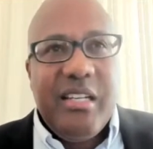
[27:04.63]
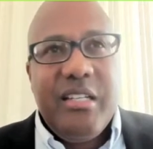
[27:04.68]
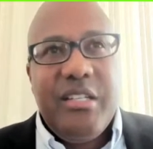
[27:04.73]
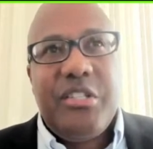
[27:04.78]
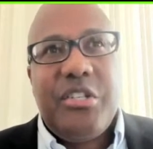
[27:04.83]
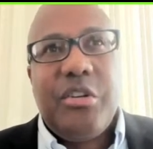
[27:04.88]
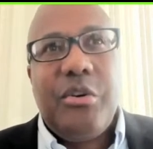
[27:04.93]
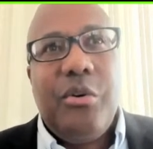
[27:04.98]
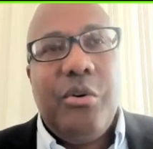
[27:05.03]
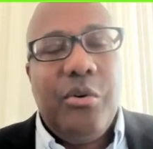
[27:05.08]

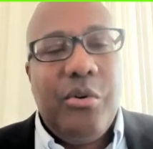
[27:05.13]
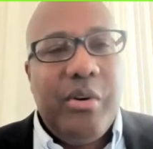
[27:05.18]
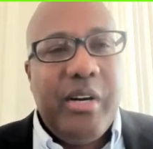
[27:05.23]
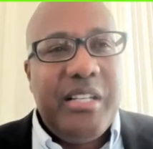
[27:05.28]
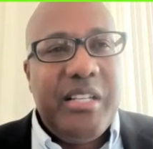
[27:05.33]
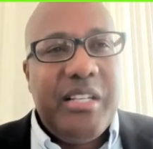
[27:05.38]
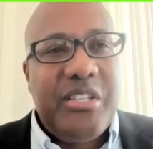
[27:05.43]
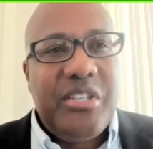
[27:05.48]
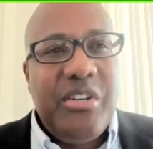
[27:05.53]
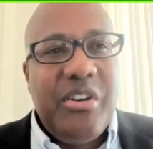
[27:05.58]
So
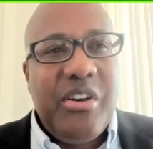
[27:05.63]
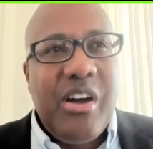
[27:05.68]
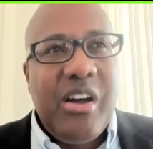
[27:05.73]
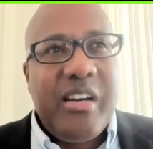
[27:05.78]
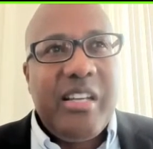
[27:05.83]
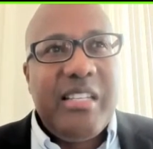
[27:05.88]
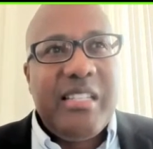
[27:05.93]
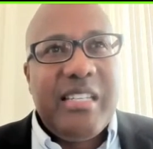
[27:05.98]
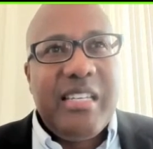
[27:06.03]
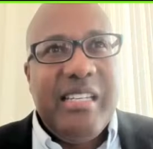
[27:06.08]
it's not
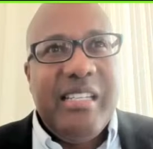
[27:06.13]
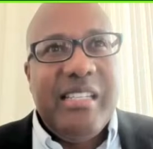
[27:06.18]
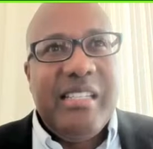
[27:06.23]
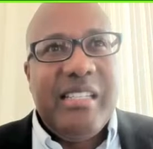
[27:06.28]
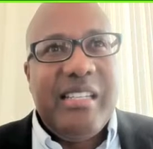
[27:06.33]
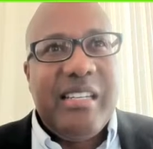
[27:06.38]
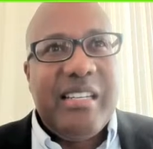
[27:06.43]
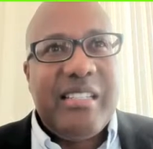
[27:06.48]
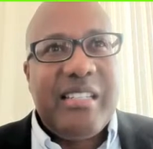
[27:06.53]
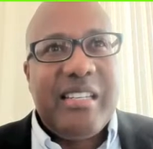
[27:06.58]
as
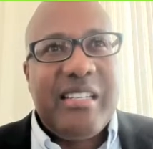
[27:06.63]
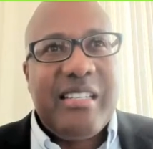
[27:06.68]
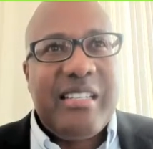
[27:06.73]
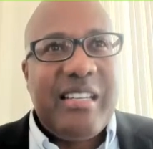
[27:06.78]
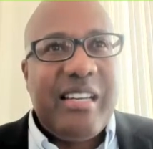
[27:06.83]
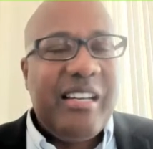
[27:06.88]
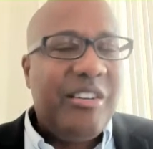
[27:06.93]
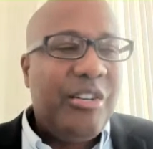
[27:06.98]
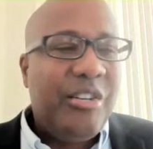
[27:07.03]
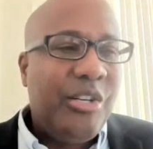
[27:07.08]
easy, as I
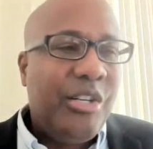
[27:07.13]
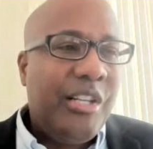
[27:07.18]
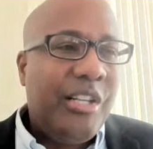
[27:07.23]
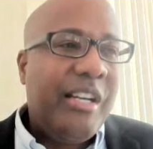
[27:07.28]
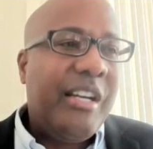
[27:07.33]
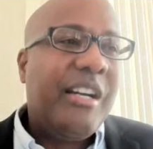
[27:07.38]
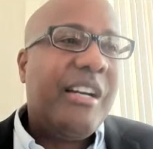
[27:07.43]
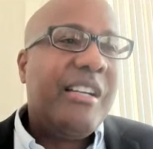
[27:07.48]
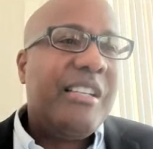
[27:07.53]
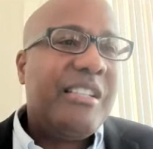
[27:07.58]
said
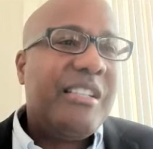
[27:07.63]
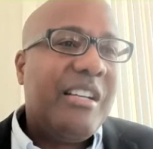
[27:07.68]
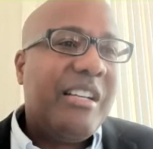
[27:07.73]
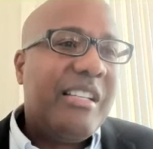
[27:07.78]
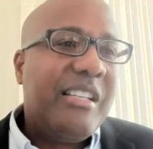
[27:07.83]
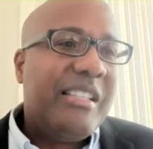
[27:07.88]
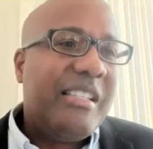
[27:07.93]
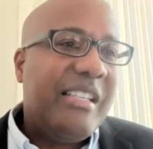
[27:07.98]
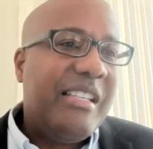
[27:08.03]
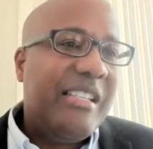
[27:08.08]
earlier, it's
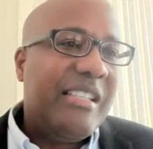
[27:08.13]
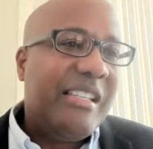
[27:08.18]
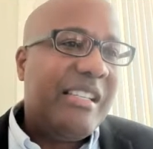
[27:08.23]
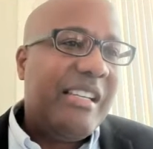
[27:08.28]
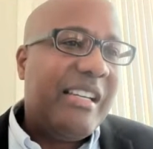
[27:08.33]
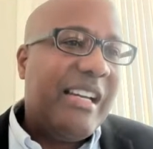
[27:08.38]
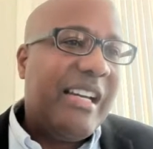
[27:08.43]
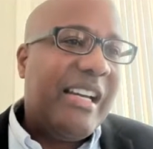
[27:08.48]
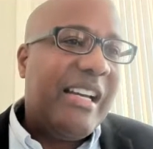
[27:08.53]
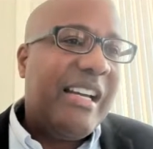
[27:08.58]
not as
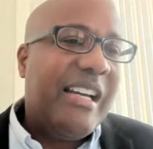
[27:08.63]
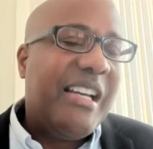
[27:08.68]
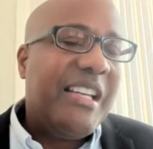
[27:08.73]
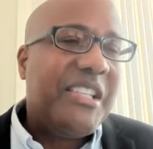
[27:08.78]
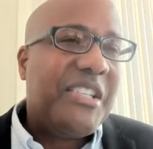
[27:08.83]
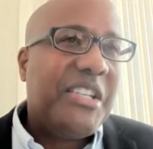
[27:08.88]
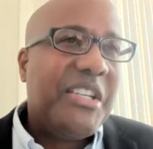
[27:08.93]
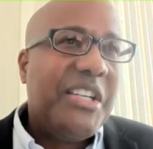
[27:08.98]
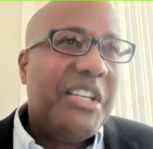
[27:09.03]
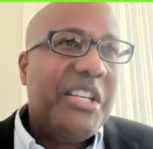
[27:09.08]
easy
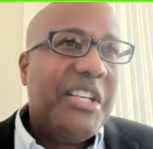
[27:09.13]
as